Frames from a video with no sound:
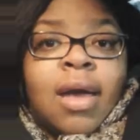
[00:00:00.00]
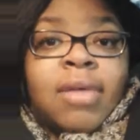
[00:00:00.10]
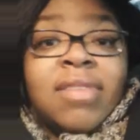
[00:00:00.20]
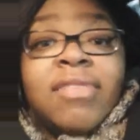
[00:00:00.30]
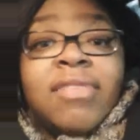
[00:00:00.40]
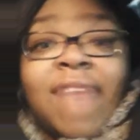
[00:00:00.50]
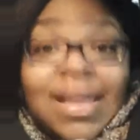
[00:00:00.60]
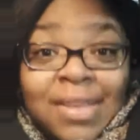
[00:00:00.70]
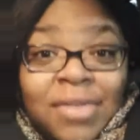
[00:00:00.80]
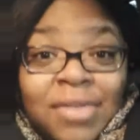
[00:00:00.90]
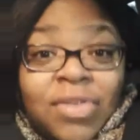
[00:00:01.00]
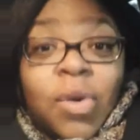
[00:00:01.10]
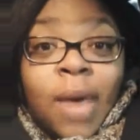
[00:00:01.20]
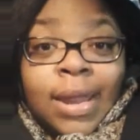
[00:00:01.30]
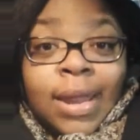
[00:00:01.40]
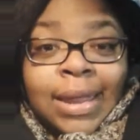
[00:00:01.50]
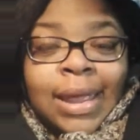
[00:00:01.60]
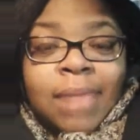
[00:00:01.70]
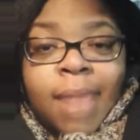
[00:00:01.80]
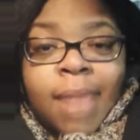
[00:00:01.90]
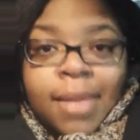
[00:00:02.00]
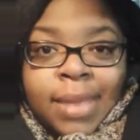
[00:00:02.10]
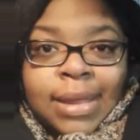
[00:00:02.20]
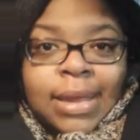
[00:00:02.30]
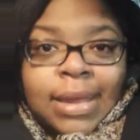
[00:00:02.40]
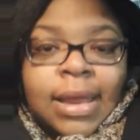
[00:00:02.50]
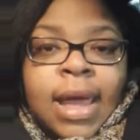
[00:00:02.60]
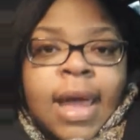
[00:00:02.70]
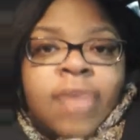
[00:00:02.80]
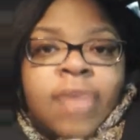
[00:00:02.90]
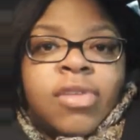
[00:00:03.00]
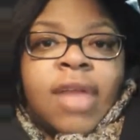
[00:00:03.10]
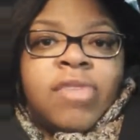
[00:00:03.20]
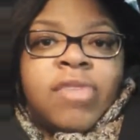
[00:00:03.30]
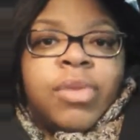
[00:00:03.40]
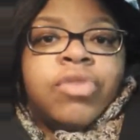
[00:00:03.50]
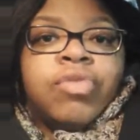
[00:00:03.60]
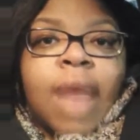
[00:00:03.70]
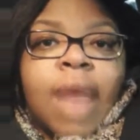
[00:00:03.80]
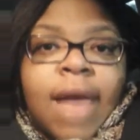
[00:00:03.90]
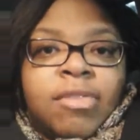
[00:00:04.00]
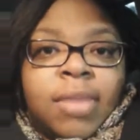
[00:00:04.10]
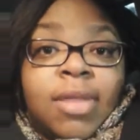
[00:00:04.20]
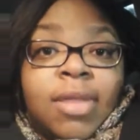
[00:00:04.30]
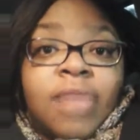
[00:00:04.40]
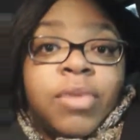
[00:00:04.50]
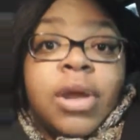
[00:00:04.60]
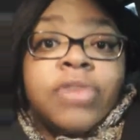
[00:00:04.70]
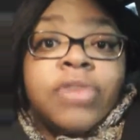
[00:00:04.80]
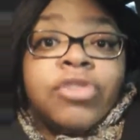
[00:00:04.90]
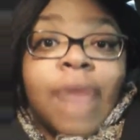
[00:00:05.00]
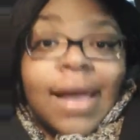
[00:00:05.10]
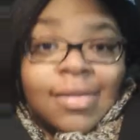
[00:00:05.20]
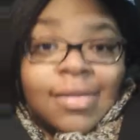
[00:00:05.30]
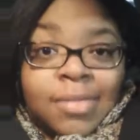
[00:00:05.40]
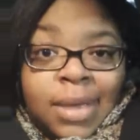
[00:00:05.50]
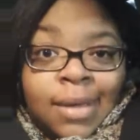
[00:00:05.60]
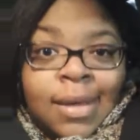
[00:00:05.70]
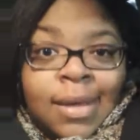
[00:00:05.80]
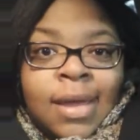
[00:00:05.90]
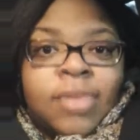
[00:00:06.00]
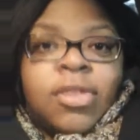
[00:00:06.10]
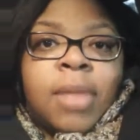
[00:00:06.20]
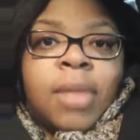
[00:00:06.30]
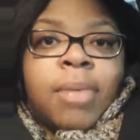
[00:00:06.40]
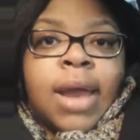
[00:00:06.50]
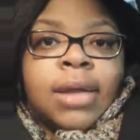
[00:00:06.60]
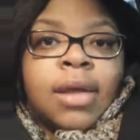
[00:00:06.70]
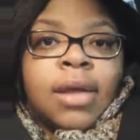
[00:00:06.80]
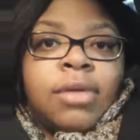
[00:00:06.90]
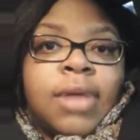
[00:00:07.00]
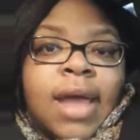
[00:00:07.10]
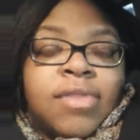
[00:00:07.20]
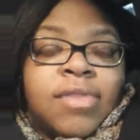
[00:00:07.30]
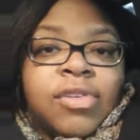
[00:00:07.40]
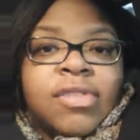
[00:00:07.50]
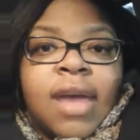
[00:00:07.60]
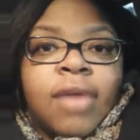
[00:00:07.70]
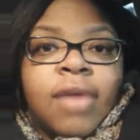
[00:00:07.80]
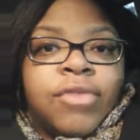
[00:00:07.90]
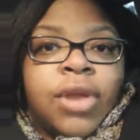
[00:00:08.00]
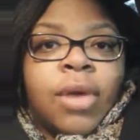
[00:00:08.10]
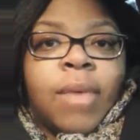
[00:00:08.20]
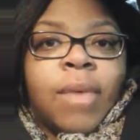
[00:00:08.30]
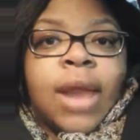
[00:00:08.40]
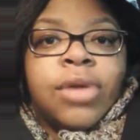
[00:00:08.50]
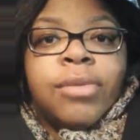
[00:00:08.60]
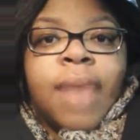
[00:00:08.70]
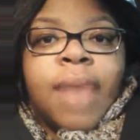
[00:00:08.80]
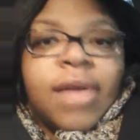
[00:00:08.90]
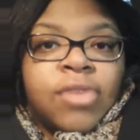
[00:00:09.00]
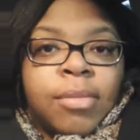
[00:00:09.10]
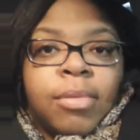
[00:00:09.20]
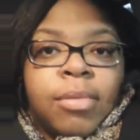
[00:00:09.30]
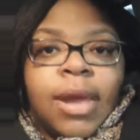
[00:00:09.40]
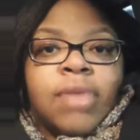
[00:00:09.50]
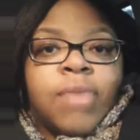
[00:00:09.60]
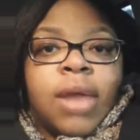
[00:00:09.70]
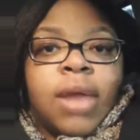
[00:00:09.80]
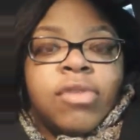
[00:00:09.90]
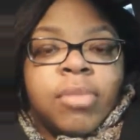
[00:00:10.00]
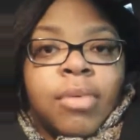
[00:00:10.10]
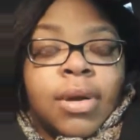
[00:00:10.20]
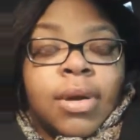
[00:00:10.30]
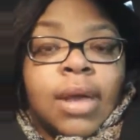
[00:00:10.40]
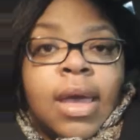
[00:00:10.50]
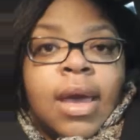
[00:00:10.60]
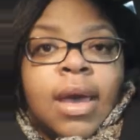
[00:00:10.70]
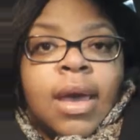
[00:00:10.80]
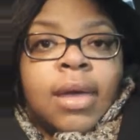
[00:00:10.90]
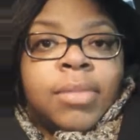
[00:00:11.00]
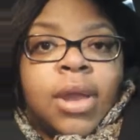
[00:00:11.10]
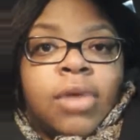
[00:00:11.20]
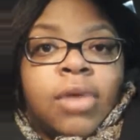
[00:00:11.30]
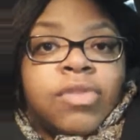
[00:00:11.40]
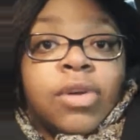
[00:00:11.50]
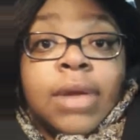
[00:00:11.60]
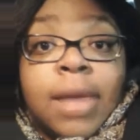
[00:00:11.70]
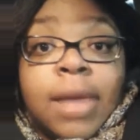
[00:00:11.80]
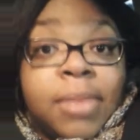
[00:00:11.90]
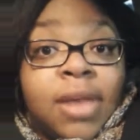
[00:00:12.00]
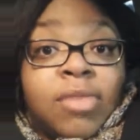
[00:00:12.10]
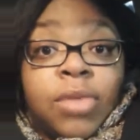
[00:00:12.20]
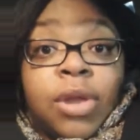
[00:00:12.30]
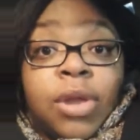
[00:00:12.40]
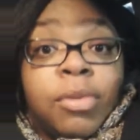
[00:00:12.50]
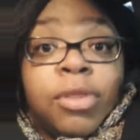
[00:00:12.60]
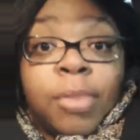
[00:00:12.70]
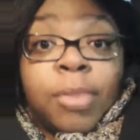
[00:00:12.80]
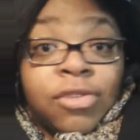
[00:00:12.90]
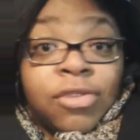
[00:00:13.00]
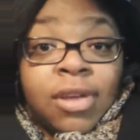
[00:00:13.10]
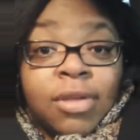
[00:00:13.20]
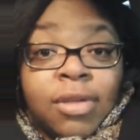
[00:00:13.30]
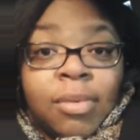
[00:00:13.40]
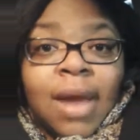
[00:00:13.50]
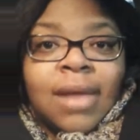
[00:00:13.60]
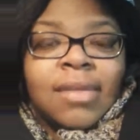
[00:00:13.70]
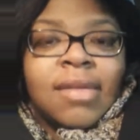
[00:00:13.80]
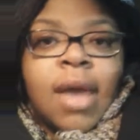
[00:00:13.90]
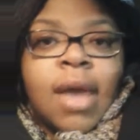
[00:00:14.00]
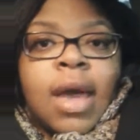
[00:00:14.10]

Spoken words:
It's effective. It's quality, in my opinion. And so that's what drives me. That's what attracts me to that product. Now, you can ask yourself, why do you buy certain brands? Why do you support certain companies, with your purchasing of their products.